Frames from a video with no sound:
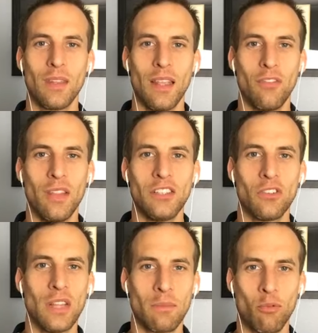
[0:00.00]
if unless
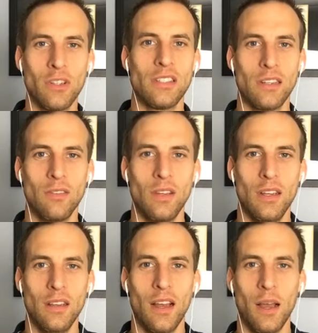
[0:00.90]
you're in like prison,
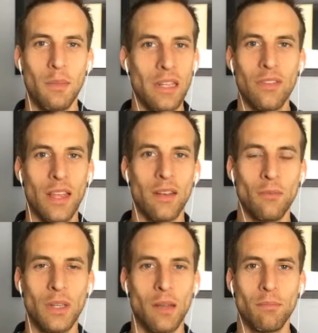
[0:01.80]
Um, and even then
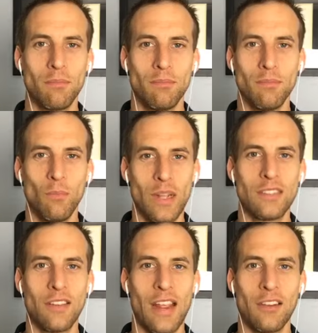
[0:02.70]
we got ways
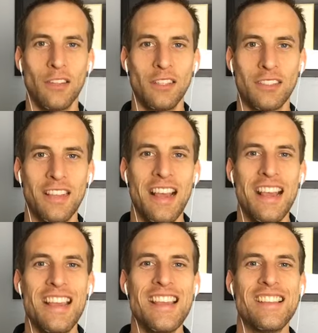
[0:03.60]
to handle this,
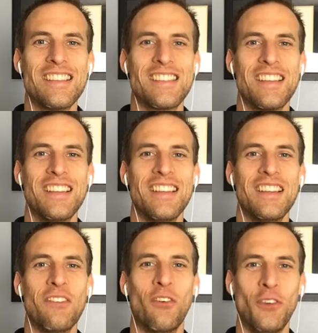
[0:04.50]
is
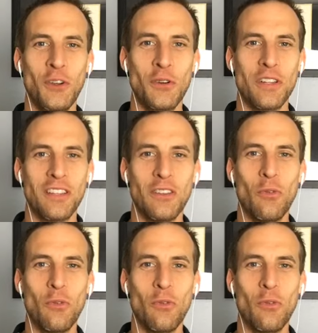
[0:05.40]
food.